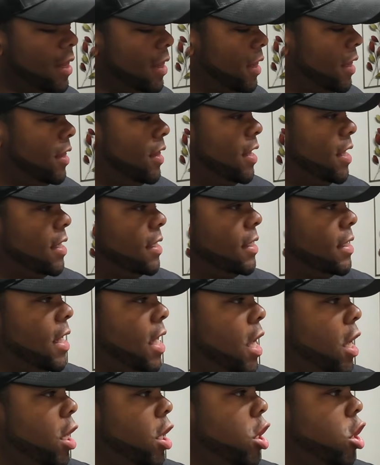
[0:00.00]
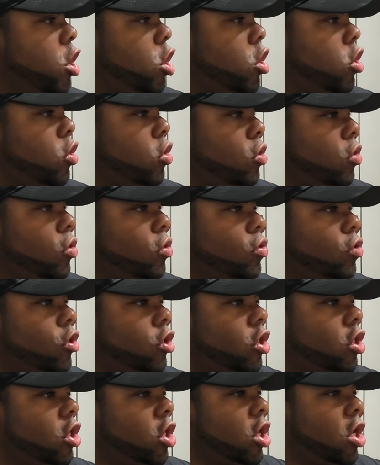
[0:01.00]
this
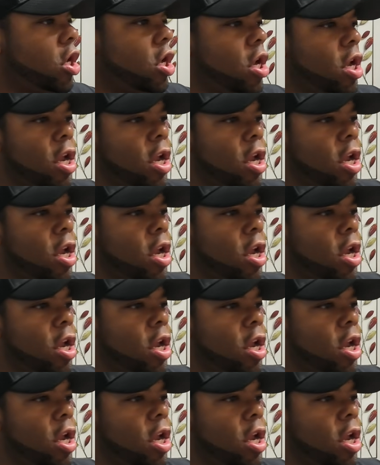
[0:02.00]
huge